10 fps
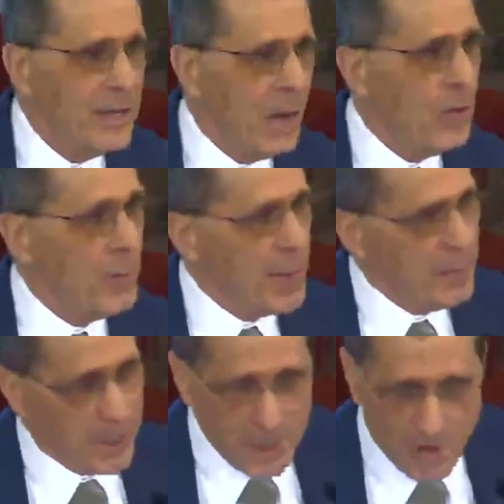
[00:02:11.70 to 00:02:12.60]
now we may
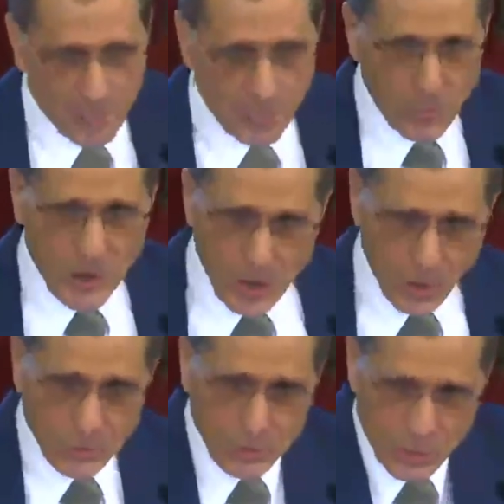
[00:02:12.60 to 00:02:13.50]
be comfortable in our
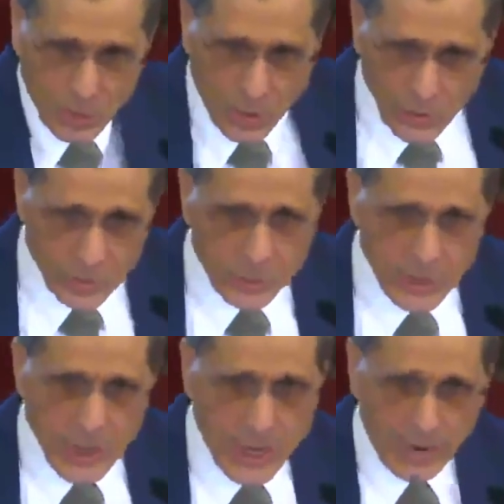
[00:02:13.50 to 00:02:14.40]
own circles,